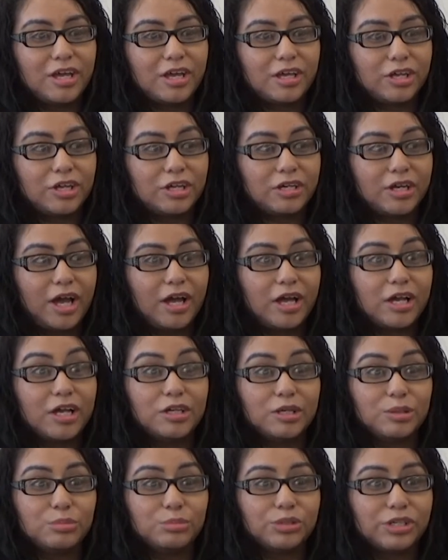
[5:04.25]
you're not a
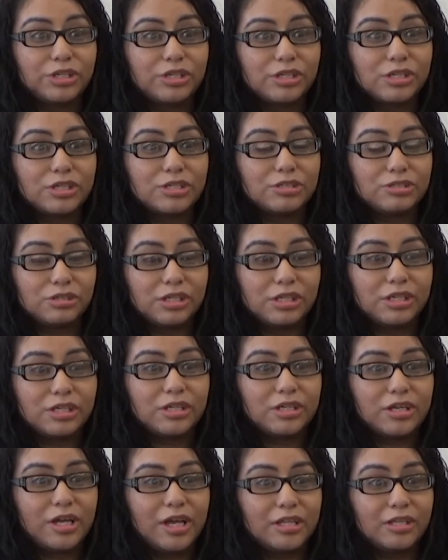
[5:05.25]
number, you're a
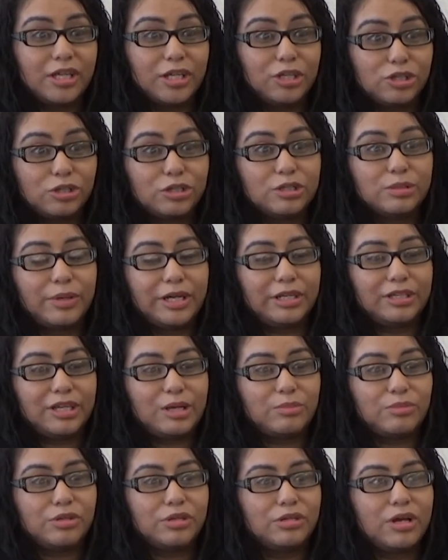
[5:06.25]
student, and they know you by
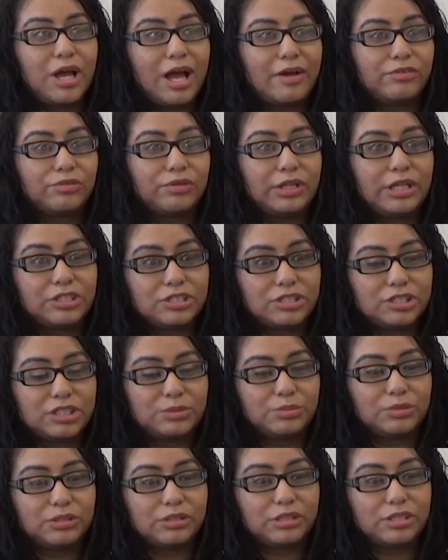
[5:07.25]
name and you have a
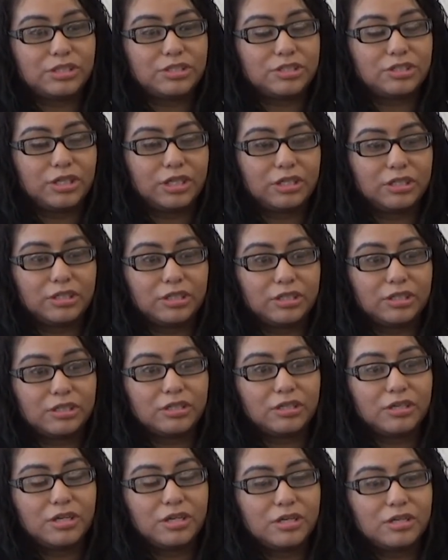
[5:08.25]
relationship with the instructor.
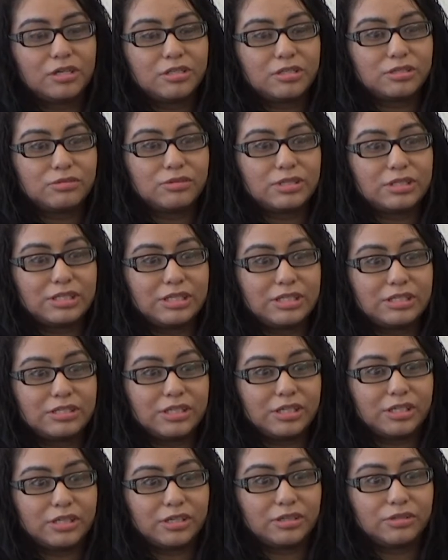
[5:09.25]
So it's
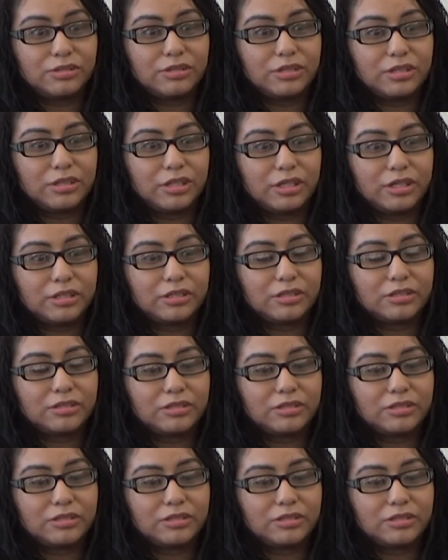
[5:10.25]
easier going there.